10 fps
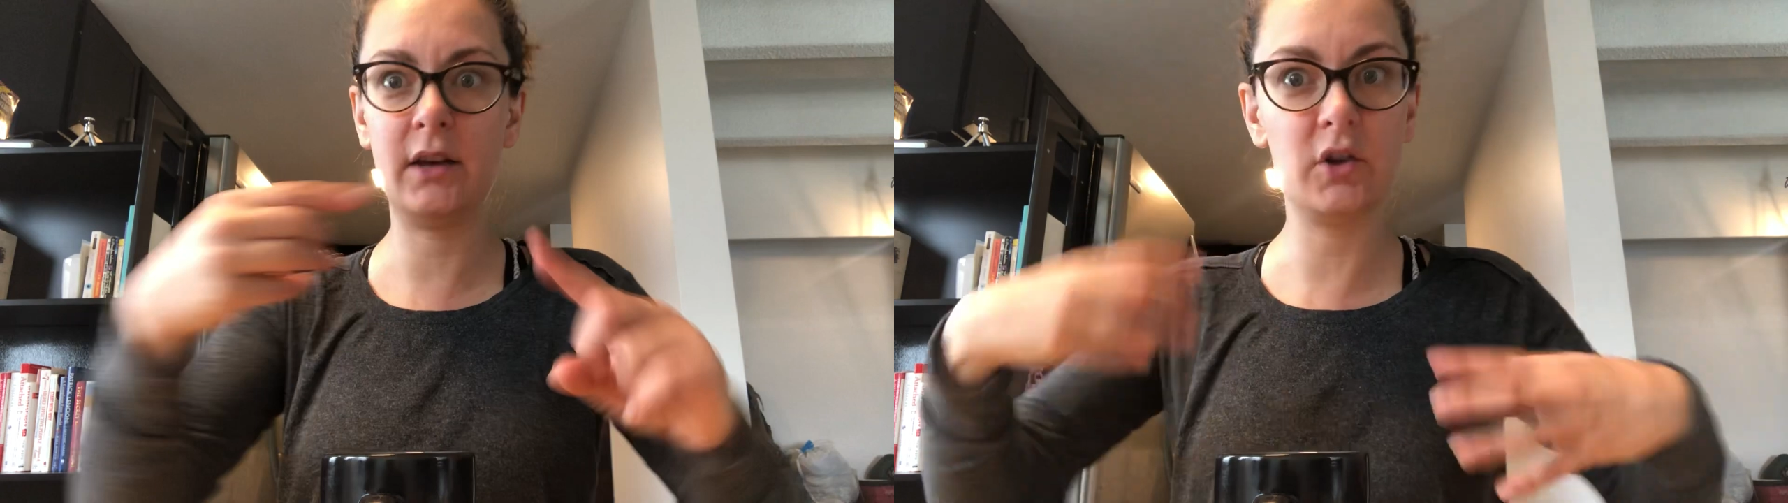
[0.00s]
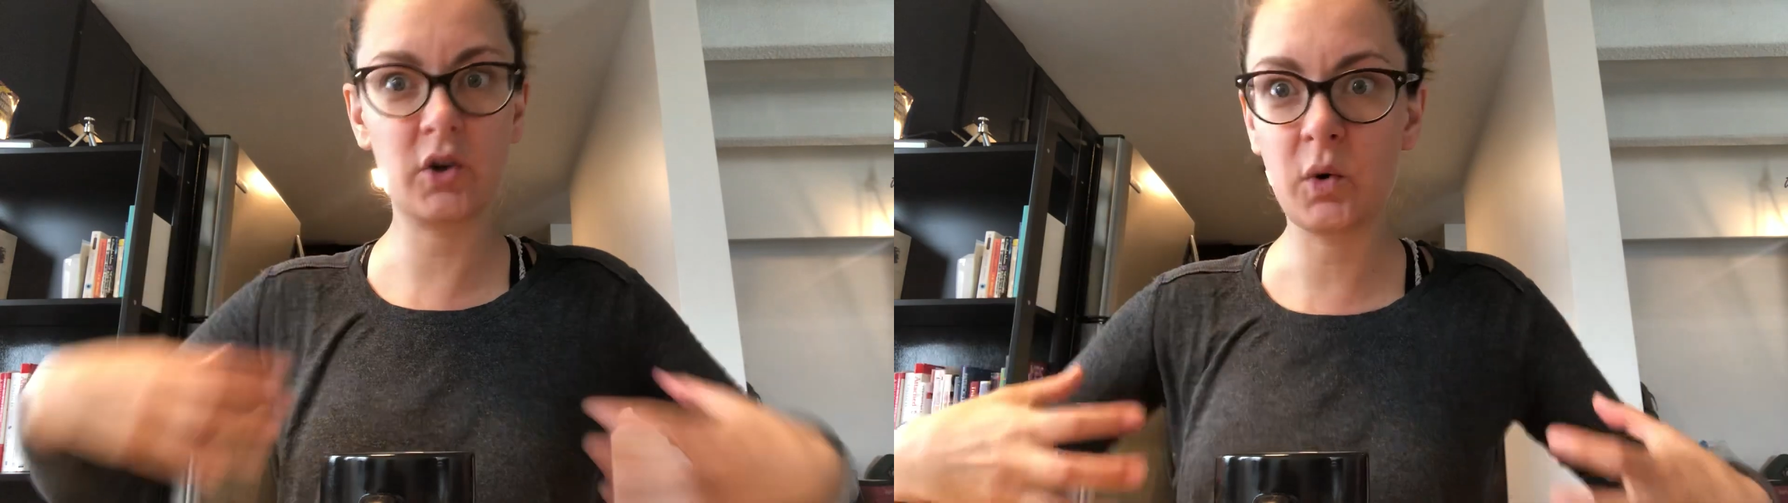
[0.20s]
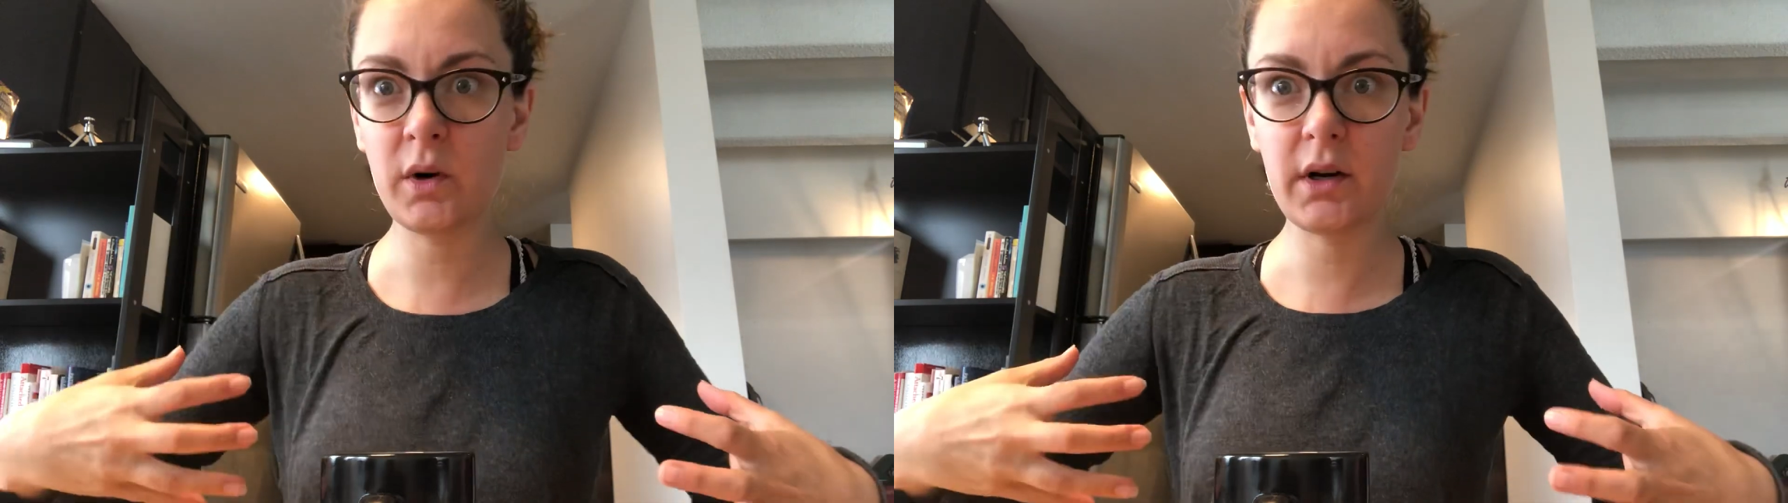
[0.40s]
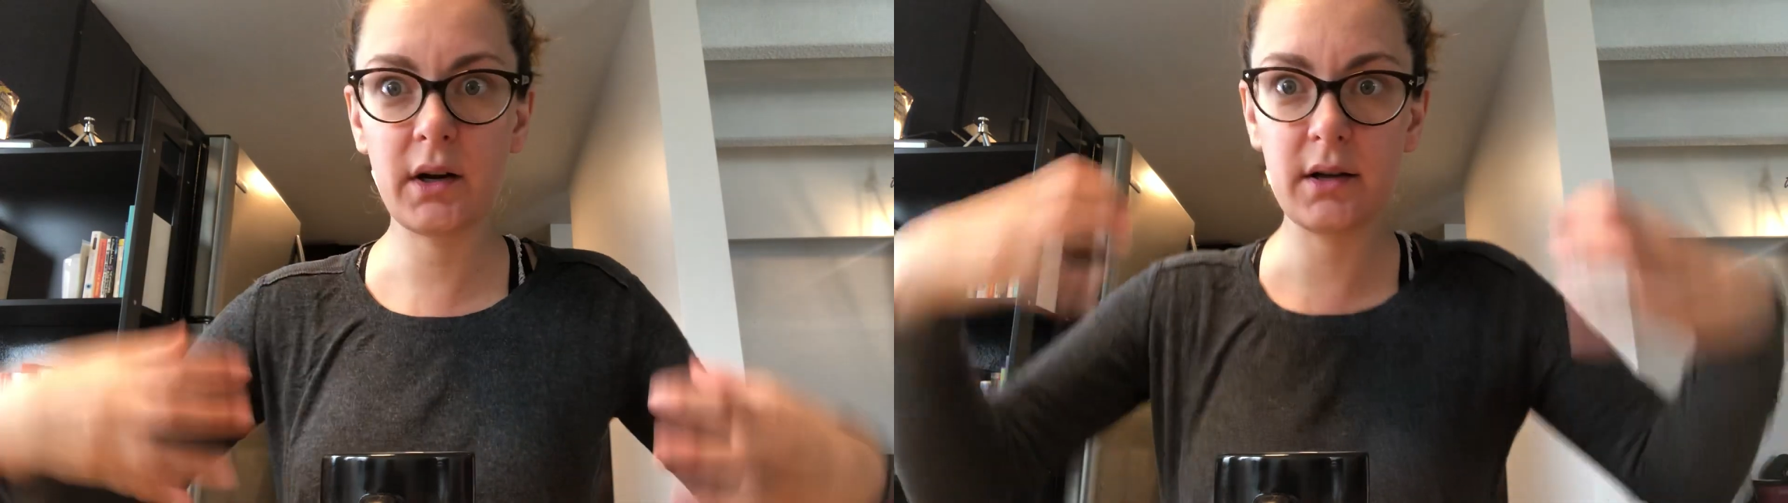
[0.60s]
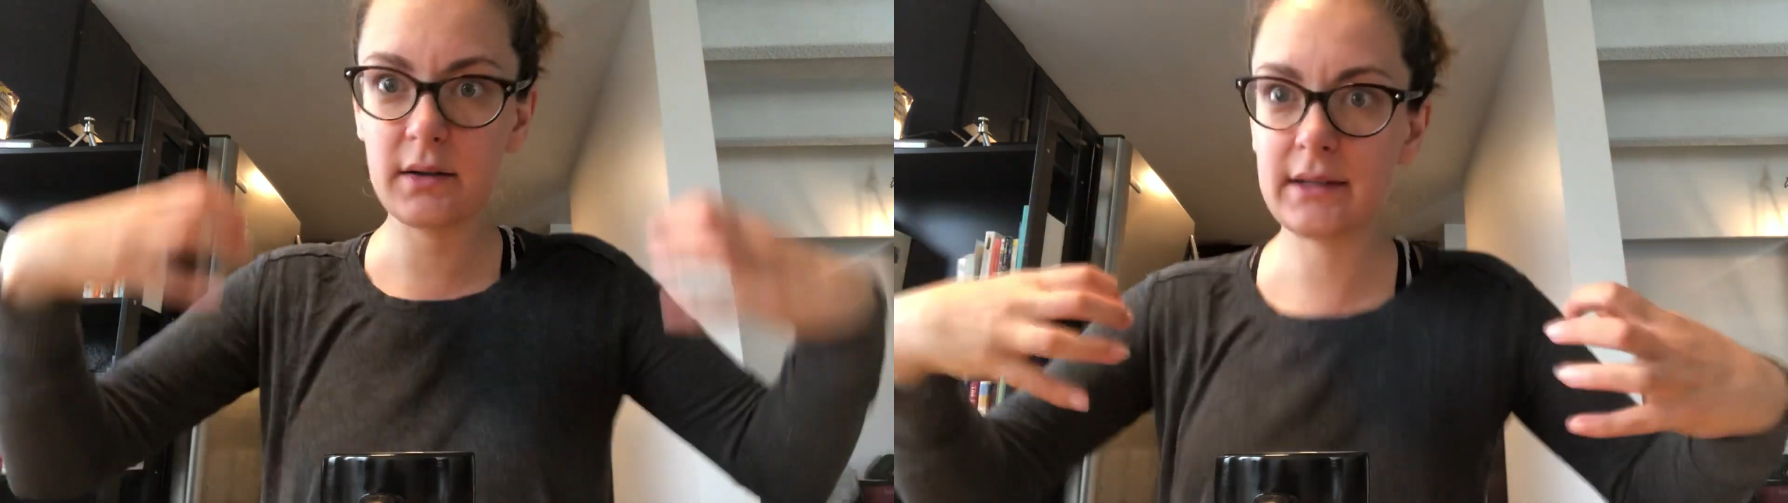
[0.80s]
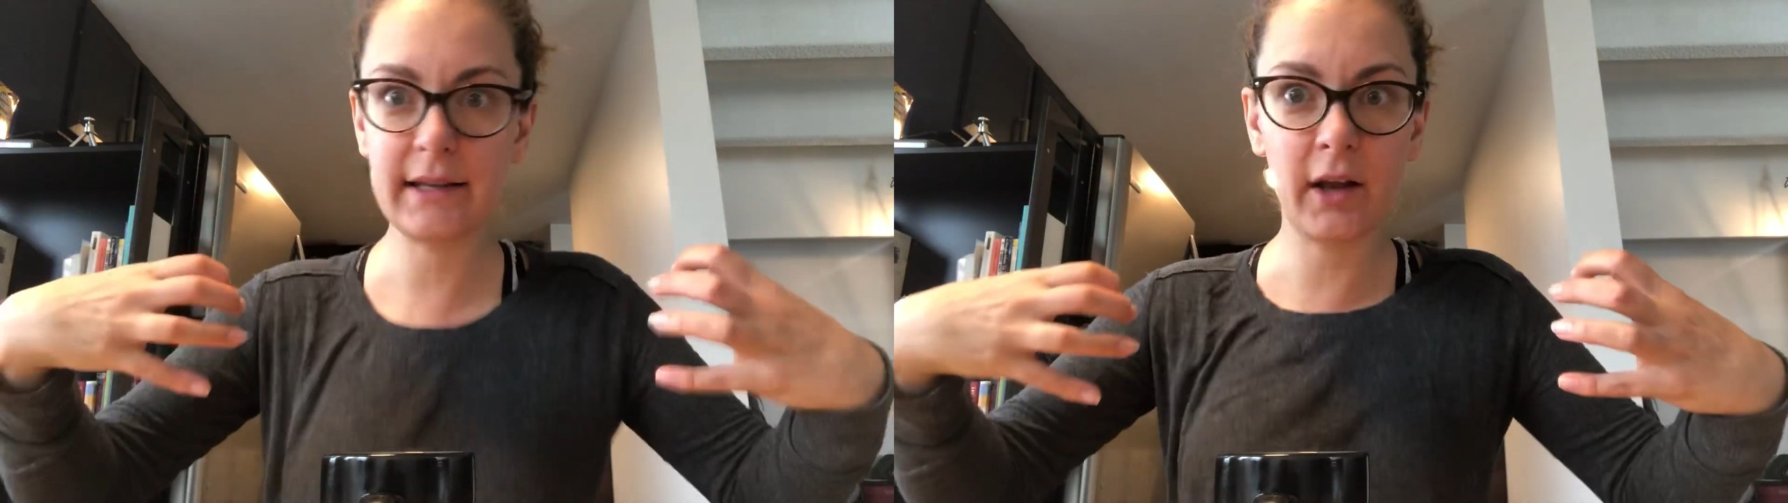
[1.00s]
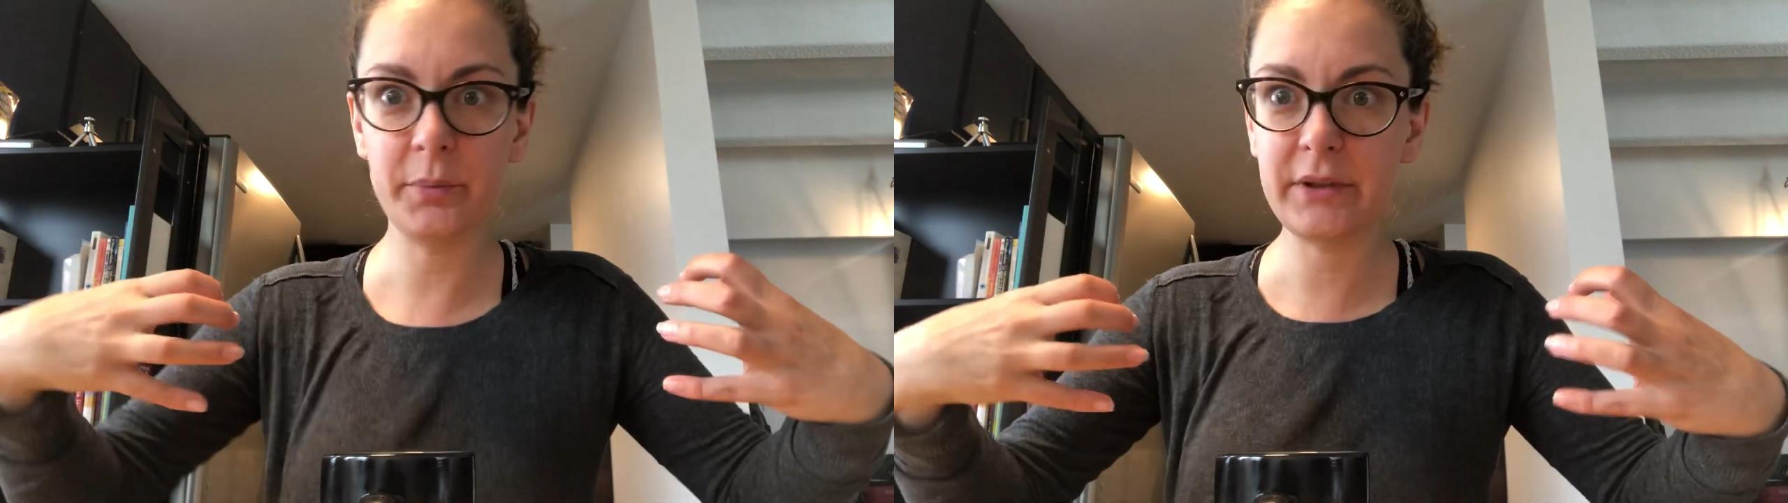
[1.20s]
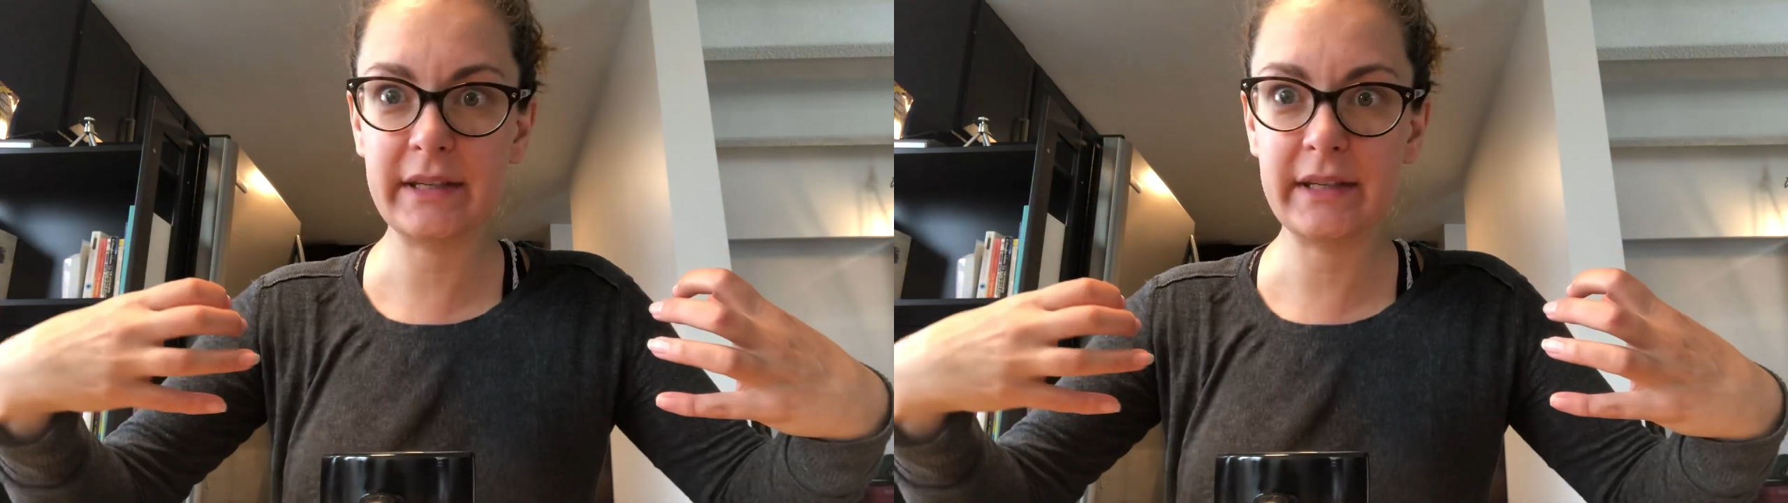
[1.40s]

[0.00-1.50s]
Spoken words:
and your core helps